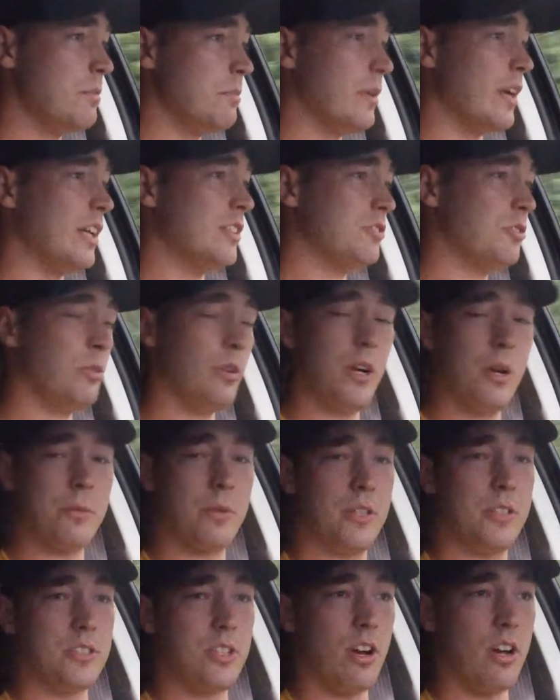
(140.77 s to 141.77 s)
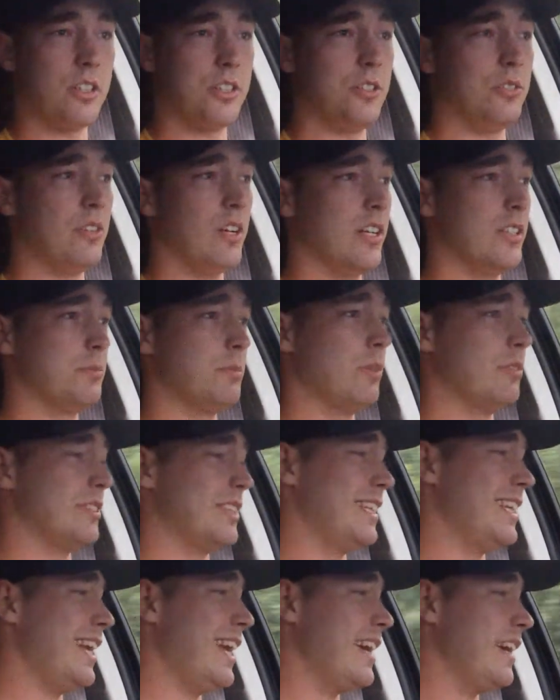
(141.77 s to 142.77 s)
That's for what I'm going to talk to you guys about
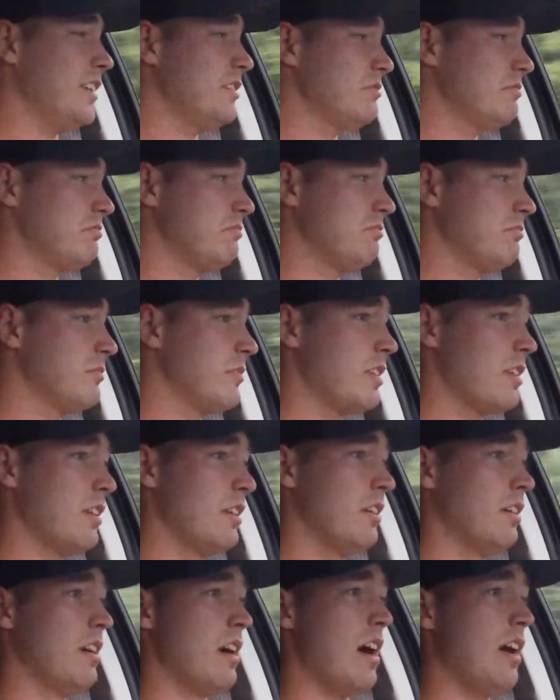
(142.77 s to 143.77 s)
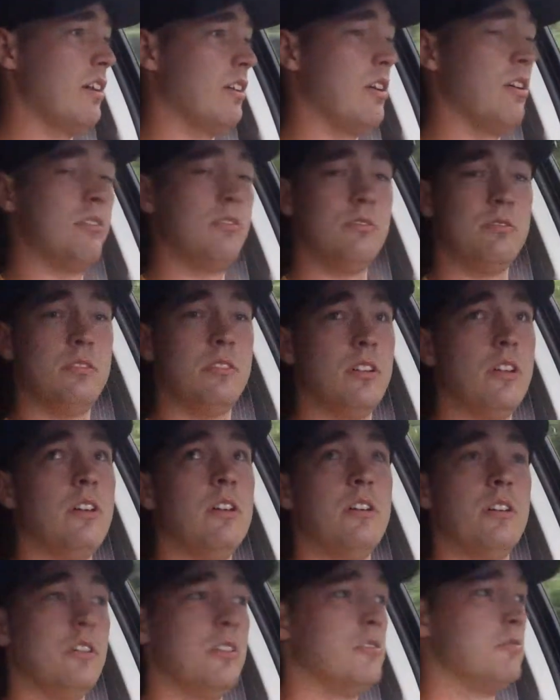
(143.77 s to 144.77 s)
today. I don't know.
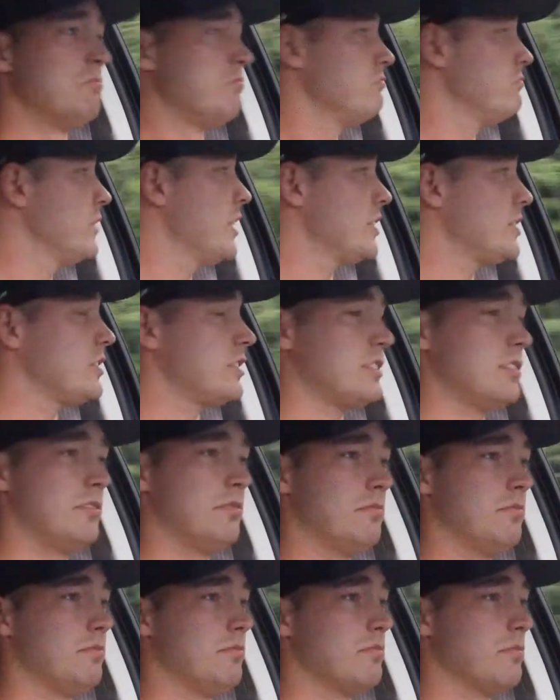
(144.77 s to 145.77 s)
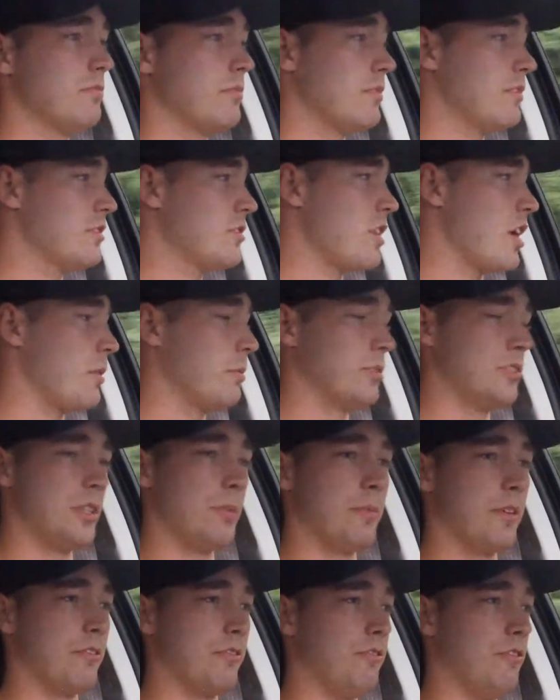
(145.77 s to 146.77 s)
Let's talk about
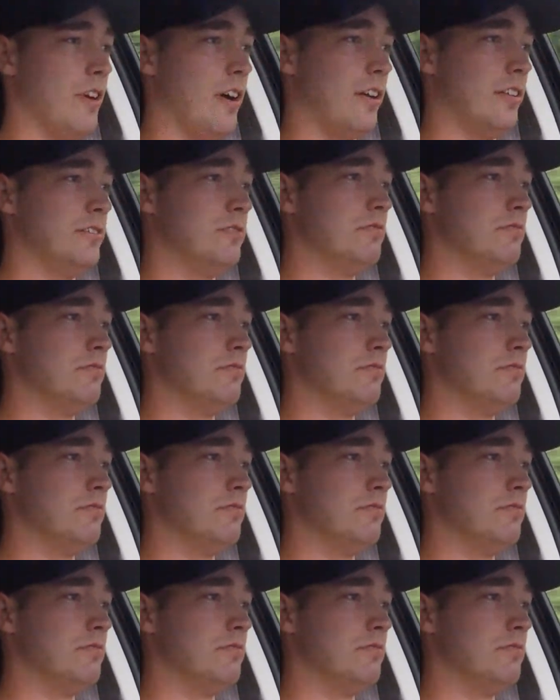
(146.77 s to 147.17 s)
something fun.